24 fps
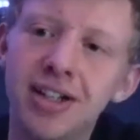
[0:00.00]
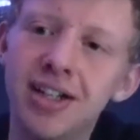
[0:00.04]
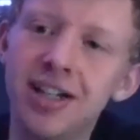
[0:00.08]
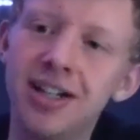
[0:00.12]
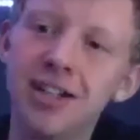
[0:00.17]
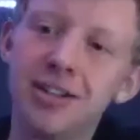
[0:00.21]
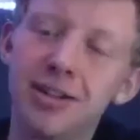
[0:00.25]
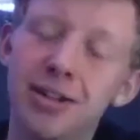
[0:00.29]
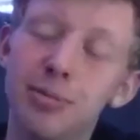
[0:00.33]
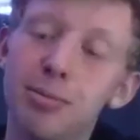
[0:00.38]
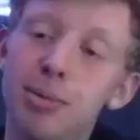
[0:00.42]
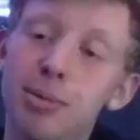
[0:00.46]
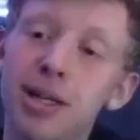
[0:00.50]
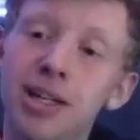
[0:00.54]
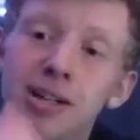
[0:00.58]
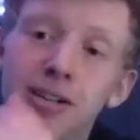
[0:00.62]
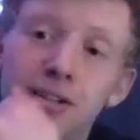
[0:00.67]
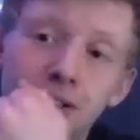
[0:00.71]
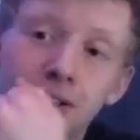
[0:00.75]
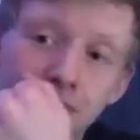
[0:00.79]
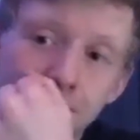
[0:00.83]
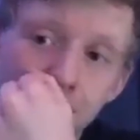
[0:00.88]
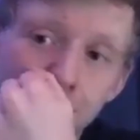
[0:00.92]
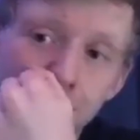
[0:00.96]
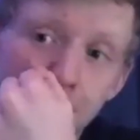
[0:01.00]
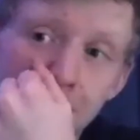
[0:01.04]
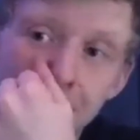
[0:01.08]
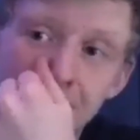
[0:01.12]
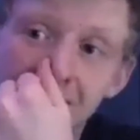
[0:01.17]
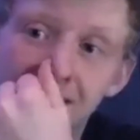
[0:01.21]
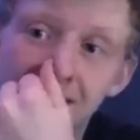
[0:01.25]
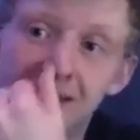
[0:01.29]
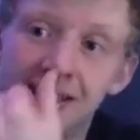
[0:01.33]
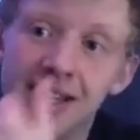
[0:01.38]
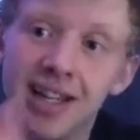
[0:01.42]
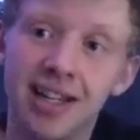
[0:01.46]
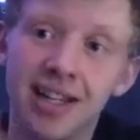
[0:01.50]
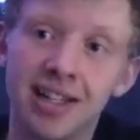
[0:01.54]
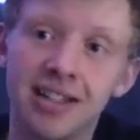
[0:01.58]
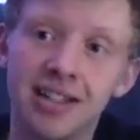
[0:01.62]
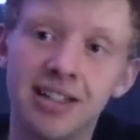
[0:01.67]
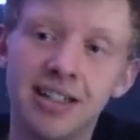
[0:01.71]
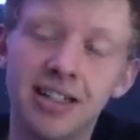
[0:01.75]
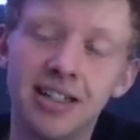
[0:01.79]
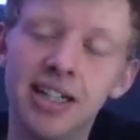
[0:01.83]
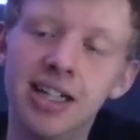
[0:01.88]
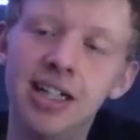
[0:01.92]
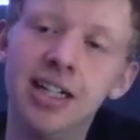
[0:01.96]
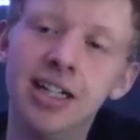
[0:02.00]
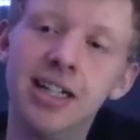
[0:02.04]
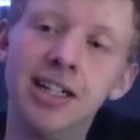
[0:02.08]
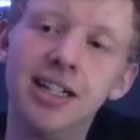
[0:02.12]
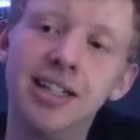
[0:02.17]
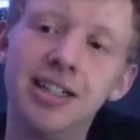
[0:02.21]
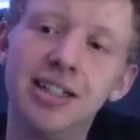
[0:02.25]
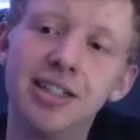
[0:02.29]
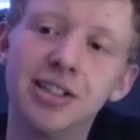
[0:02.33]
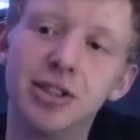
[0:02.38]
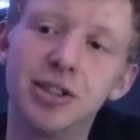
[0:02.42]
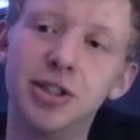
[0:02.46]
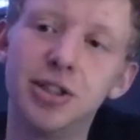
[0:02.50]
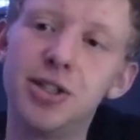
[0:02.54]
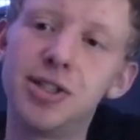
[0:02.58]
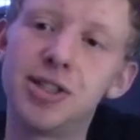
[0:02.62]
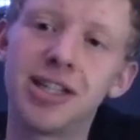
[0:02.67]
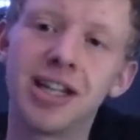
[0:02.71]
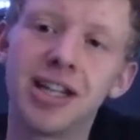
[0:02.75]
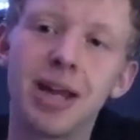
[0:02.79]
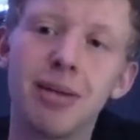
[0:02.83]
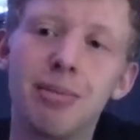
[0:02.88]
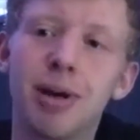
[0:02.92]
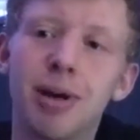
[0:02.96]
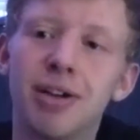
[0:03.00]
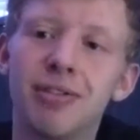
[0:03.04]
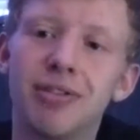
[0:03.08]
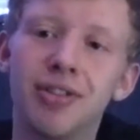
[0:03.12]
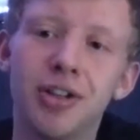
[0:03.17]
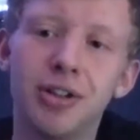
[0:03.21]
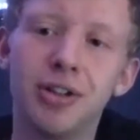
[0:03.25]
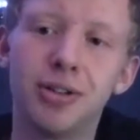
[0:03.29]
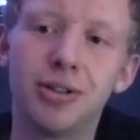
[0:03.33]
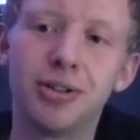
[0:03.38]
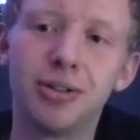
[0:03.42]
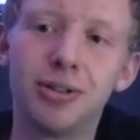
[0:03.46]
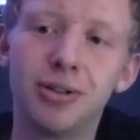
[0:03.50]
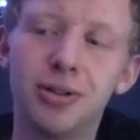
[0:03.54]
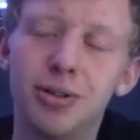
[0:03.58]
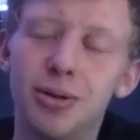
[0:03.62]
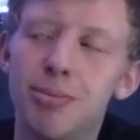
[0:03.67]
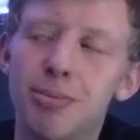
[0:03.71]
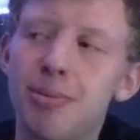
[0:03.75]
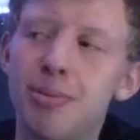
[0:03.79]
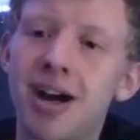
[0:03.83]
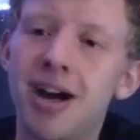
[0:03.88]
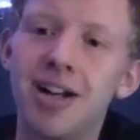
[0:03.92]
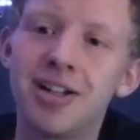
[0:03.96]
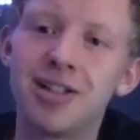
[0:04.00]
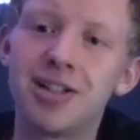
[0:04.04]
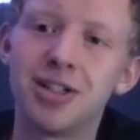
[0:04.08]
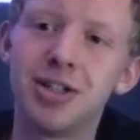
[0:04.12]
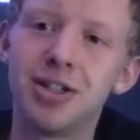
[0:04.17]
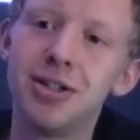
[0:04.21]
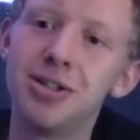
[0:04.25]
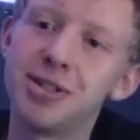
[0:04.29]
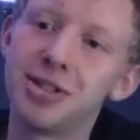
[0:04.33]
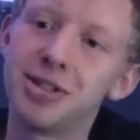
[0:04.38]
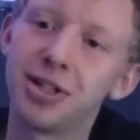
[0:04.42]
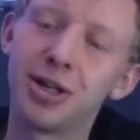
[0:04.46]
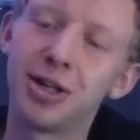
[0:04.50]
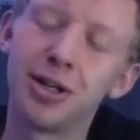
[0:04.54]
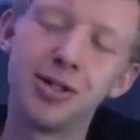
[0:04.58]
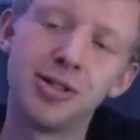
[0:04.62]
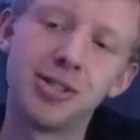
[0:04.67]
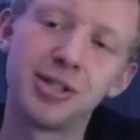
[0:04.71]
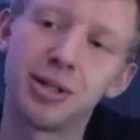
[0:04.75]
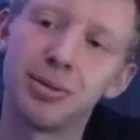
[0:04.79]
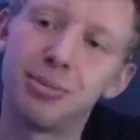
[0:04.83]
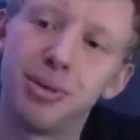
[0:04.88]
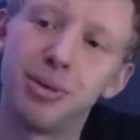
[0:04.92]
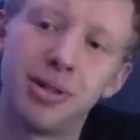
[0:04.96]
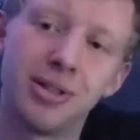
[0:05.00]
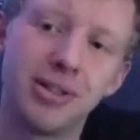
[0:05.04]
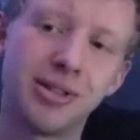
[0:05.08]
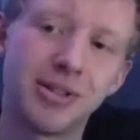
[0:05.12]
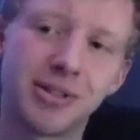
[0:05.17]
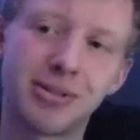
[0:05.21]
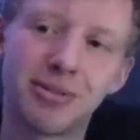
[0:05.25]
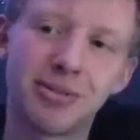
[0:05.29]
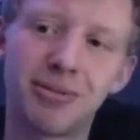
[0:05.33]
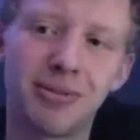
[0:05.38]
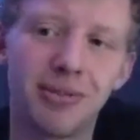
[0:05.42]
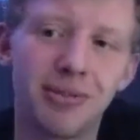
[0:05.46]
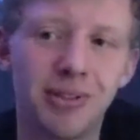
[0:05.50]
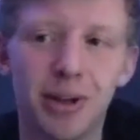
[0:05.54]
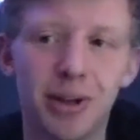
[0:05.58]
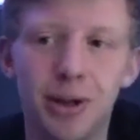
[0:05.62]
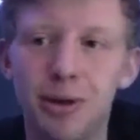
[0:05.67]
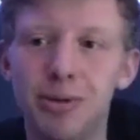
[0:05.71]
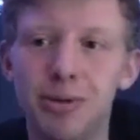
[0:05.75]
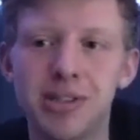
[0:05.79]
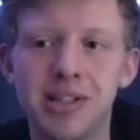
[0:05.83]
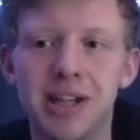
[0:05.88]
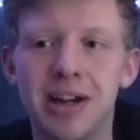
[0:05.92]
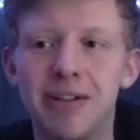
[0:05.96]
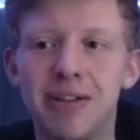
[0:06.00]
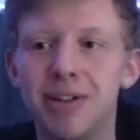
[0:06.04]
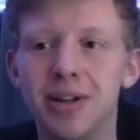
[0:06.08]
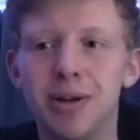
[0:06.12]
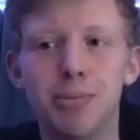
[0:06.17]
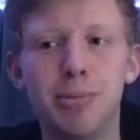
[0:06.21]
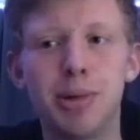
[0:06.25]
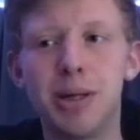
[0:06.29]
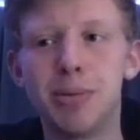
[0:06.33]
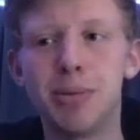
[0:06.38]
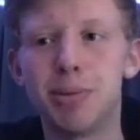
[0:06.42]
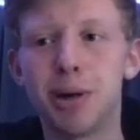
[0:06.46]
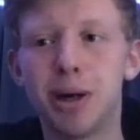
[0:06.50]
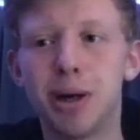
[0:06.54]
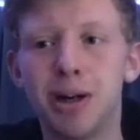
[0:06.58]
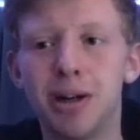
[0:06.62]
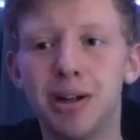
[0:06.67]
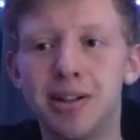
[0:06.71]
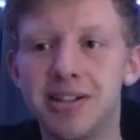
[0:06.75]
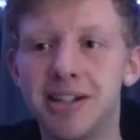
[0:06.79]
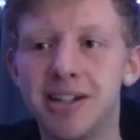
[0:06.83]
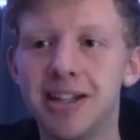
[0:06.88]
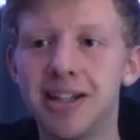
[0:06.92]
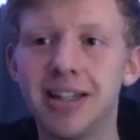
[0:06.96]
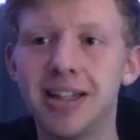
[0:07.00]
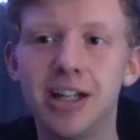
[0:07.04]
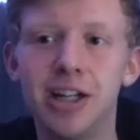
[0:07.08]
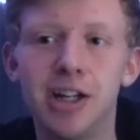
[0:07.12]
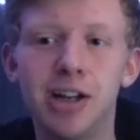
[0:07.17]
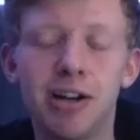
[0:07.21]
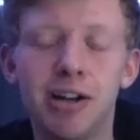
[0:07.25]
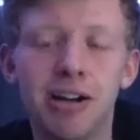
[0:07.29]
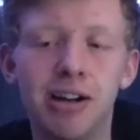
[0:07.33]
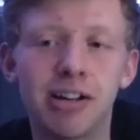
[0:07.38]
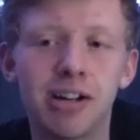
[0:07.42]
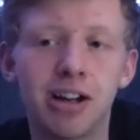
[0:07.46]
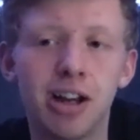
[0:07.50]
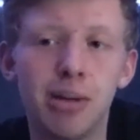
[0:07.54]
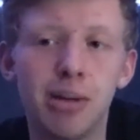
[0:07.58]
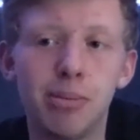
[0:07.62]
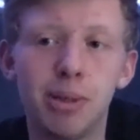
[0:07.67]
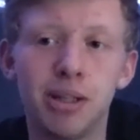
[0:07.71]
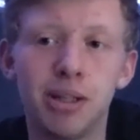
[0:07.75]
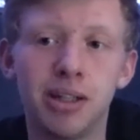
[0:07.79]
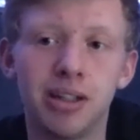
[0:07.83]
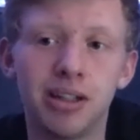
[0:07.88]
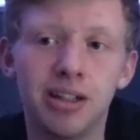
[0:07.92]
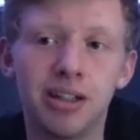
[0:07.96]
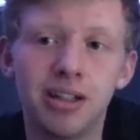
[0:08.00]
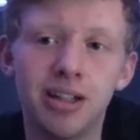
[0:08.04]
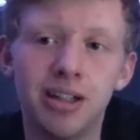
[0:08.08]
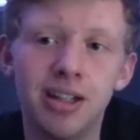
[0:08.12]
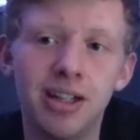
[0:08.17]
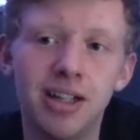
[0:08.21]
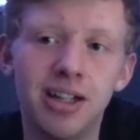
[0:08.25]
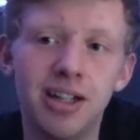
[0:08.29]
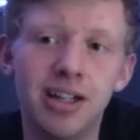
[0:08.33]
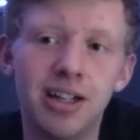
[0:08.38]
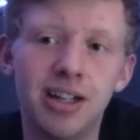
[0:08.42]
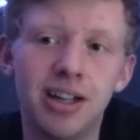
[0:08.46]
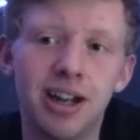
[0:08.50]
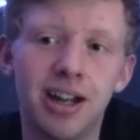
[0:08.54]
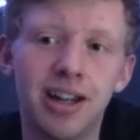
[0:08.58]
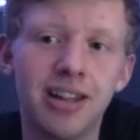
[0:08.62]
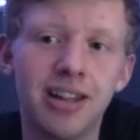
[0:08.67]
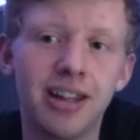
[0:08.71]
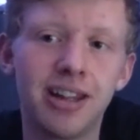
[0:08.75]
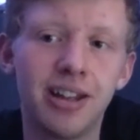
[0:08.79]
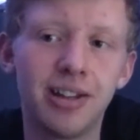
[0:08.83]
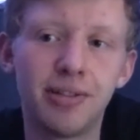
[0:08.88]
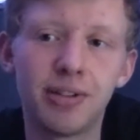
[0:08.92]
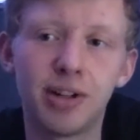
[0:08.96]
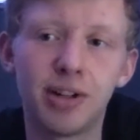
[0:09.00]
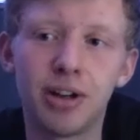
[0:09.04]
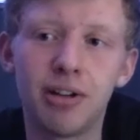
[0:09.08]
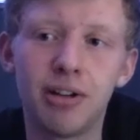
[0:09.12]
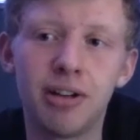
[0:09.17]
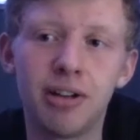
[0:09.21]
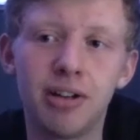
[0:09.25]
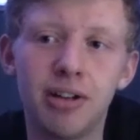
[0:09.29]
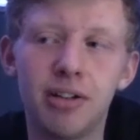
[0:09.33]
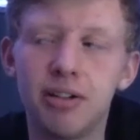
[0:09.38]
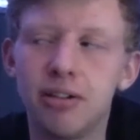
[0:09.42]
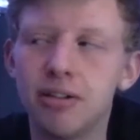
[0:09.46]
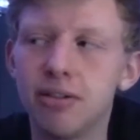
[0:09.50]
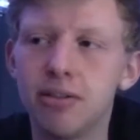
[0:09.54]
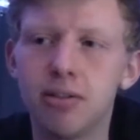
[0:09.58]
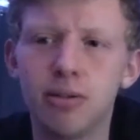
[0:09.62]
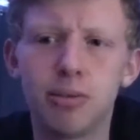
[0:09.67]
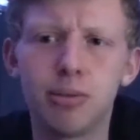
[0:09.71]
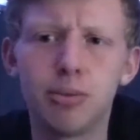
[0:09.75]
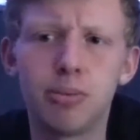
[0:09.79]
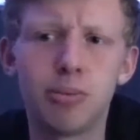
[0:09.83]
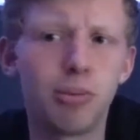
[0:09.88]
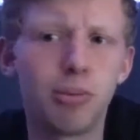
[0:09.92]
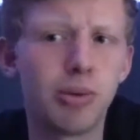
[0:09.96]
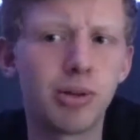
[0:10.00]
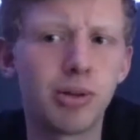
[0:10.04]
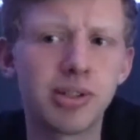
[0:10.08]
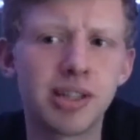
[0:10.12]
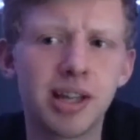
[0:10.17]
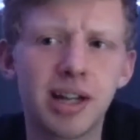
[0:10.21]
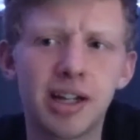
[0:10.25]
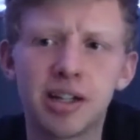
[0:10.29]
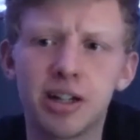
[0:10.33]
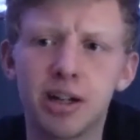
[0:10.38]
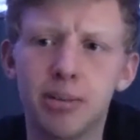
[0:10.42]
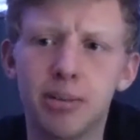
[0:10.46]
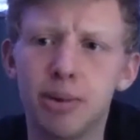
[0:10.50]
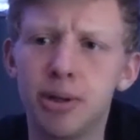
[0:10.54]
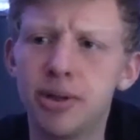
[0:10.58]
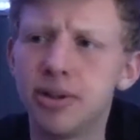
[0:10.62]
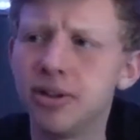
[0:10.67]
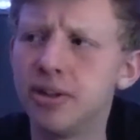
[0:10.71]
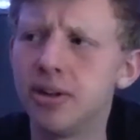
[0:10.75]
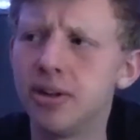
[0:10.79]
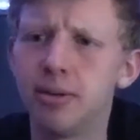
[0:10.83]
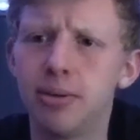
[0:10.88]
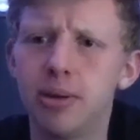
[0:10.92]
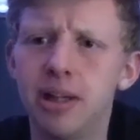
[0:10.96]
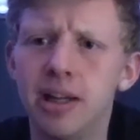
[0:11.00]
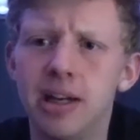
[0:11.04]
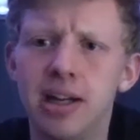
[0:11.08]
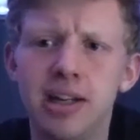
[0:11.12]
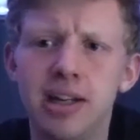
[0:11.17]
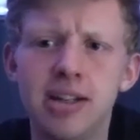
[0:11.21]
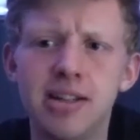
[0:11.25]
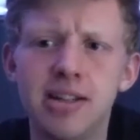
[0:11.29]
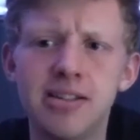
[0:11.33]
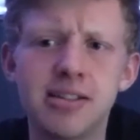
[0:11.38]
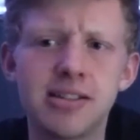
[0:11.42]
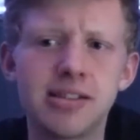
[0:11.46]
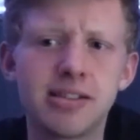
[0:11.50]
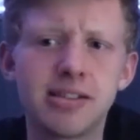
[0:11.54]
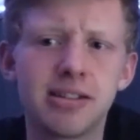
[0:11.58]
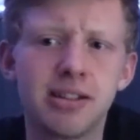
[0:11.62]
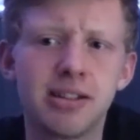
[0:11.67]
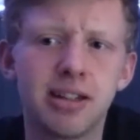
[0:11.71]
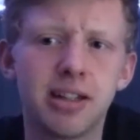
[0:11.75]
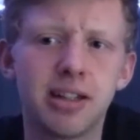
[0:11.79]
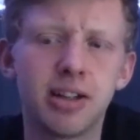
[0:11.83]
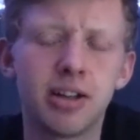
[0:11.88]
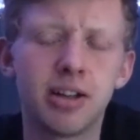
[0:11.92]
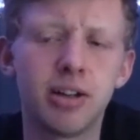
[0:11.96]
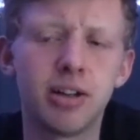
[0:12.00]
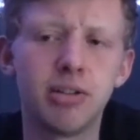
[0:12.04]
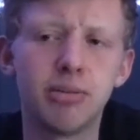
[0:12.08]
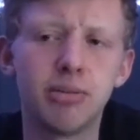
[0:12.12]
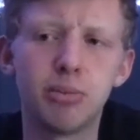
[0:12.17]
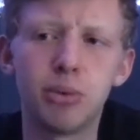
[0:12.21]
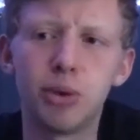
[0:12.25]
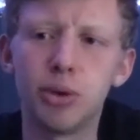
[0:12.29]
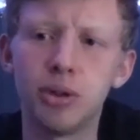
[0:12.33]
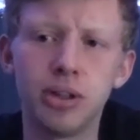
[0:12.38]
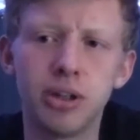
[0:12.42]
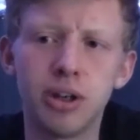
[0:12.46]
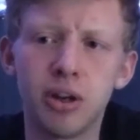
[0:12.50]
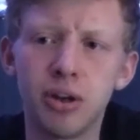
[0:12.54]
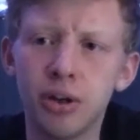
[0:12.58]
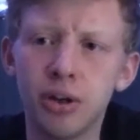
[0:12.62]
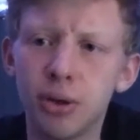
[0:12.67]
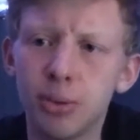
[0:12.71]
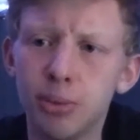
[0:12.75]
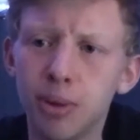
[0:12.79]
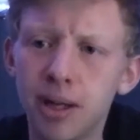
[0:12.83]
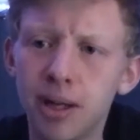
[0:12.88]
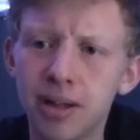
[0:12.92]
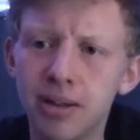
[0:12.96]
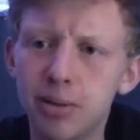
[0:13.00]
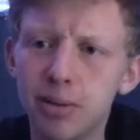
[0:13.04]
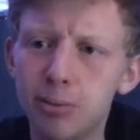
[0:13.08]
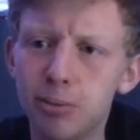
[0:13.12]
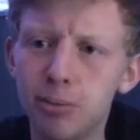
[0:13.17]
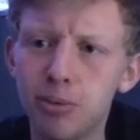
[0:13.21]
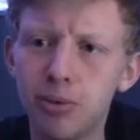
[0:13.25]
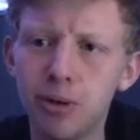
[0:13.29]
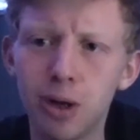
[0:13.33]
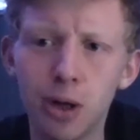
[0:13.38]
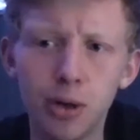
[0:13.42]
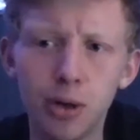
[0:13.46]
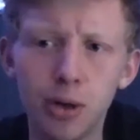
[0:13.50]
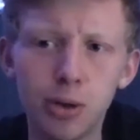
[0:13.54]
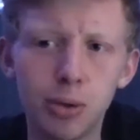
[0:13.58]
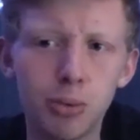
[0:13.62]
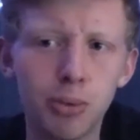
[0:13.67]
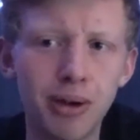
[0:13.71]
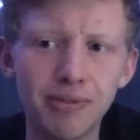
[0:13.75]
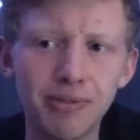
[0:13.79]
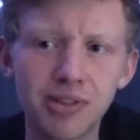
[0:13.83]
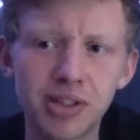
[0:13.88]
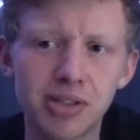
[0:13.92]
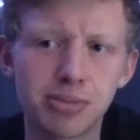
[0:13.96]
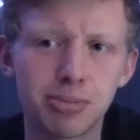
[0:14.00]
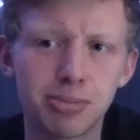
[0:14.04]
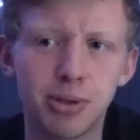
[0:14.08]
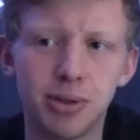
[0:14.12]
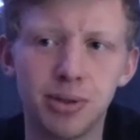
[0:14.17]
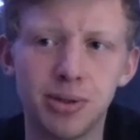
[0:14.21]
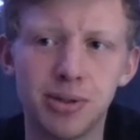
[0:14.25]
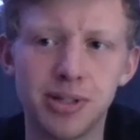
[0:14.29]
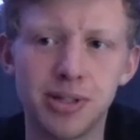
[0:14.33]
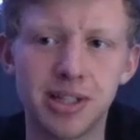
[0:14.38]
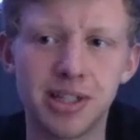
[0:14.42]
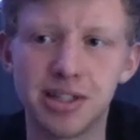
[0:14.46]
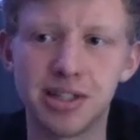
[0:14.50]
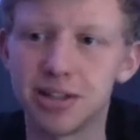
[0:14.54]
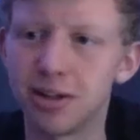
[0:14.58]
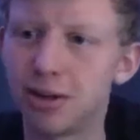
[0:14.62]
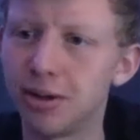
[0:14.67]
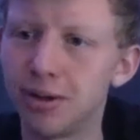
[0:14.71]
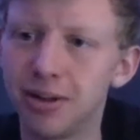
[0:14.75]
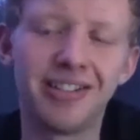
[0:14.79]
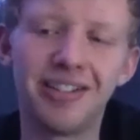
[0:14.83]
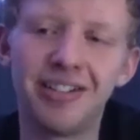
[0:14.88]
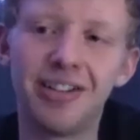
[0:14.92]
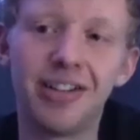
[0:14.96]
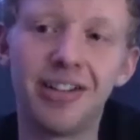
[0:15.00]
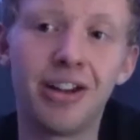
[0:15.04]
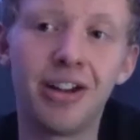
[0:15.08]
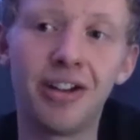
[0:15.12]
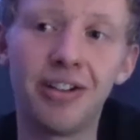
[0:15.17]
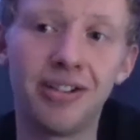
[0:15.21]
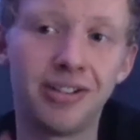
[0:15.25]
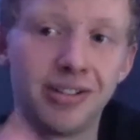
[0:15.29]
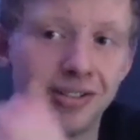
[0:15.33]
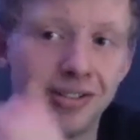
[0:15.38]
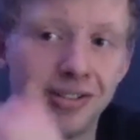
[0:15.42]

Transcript: the big nights are Wednesday. So you used to get back from your match and you used to go to someone's who was having a big party, and then you go out clubbing. And they're going, what's that club? I don't know where that is. And they're going, what, you don't know where the local Weatherspoons is? Like, no.